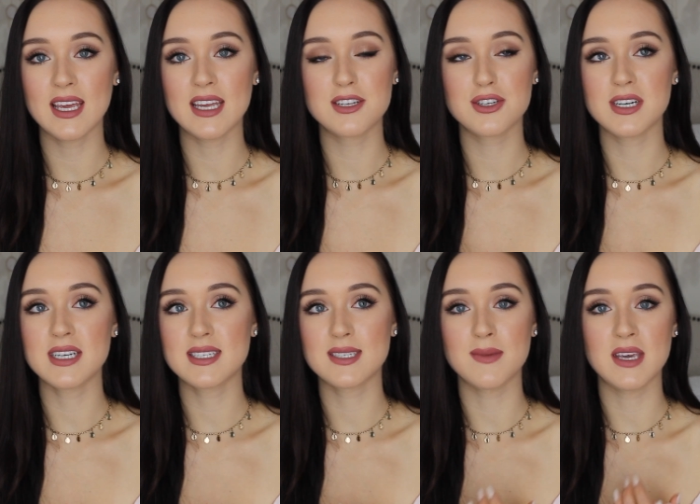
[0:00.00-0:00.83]
He
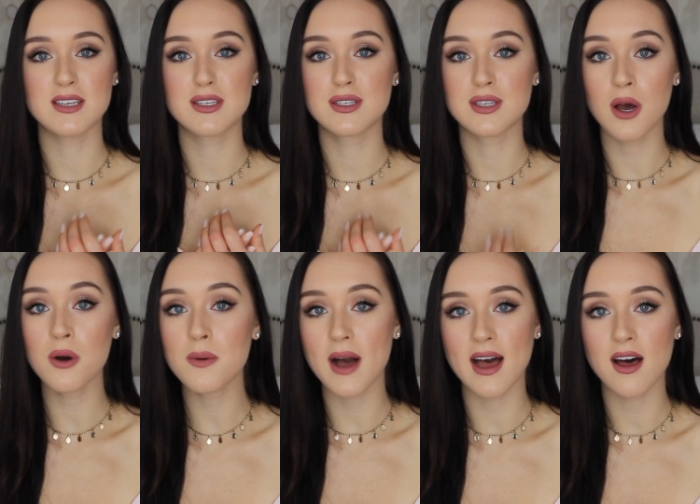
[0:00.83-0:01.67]
treats me so
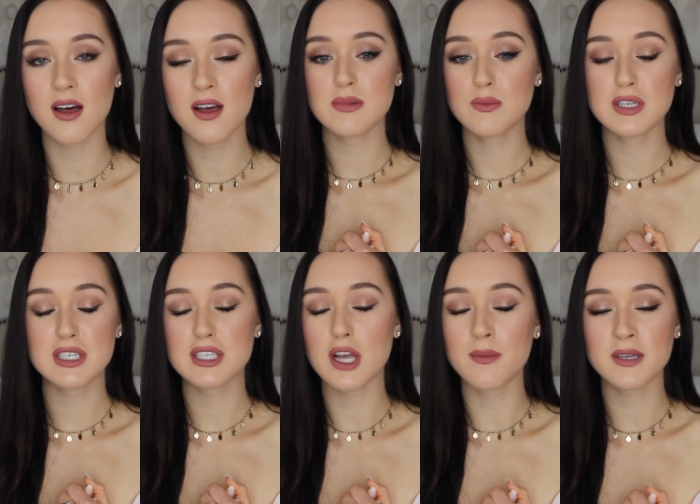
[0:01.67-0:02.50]
well, with
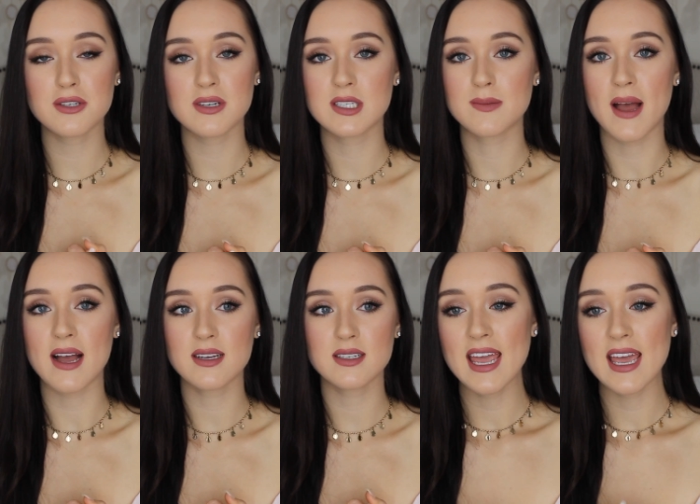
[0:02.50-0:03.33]
so much respect,